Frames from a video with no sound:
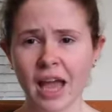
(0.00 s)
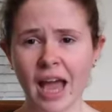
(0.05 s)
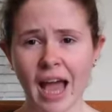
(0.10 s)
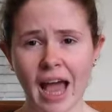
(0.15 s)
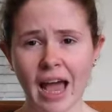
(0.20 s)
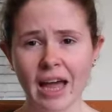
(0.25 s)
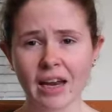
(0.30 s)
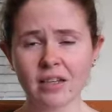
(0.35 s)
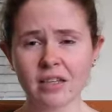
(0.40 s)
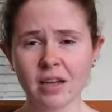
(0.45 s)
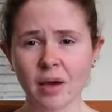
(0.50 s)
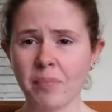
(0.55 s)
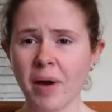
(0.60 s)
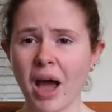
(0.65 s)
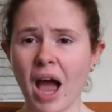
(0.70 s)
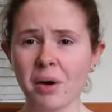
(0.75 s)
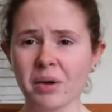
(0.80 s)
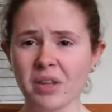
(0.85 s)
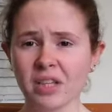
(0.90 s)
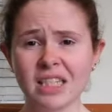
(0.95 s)
and a
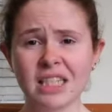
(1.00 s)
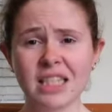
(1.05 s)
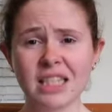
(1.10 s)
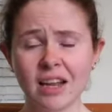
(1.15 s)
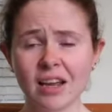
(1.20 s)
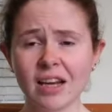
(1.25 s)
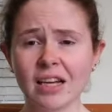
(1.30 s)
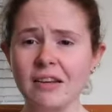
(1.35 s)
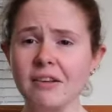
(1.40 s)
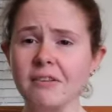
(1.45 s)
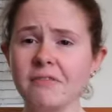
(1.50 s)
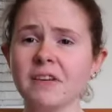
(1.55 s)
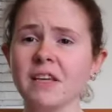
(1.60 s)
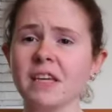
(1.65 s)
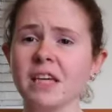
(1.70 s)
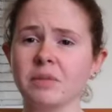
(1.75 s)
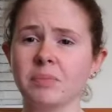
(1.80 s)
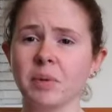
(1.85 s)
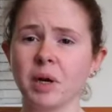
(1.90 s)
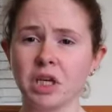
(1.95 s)
power that is slightly
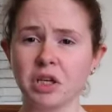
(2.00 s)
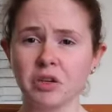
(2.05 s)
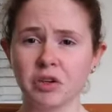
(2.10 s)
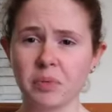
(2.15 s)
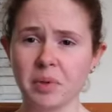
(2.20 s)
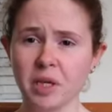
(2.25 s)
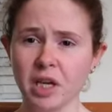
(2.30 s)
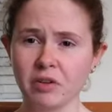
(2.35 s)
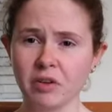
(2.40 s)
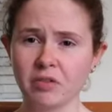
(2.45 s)
feared by European